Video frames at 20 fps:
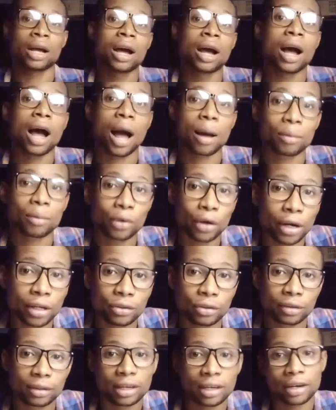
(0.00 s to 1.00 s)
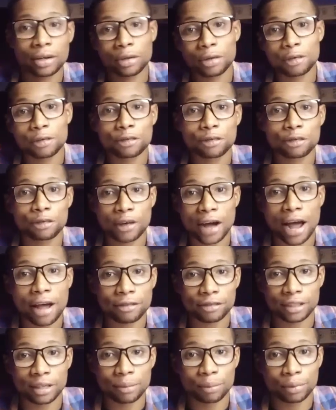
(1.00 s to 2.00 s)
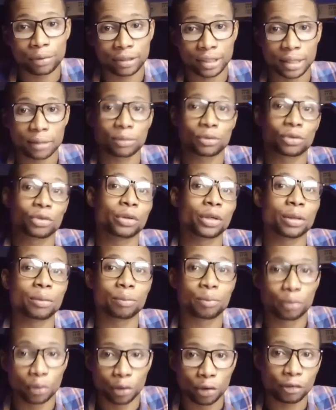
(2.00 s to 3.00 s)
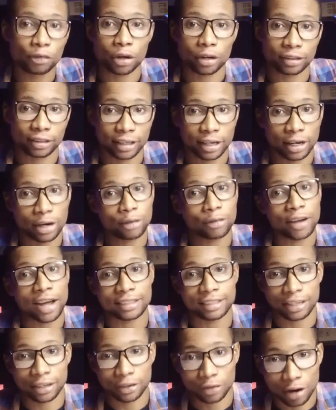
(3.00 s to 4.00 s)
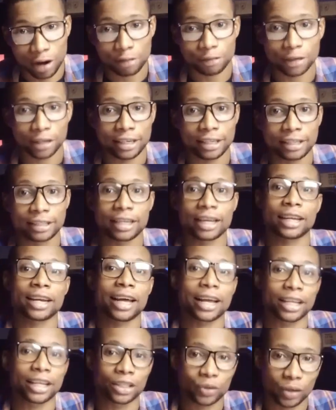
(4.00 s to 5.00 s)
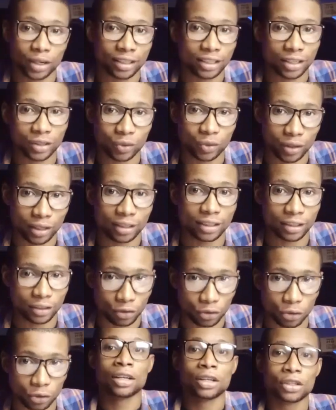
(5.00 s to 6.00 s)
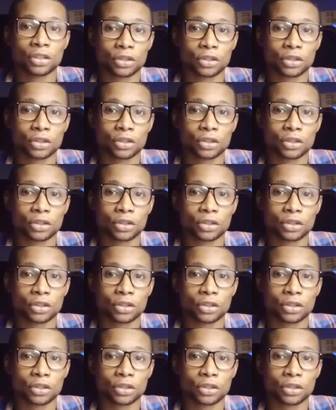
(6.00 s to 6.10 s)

I'm going to tell you 5 simple tips to improve yourself as a graphic designer in 2022.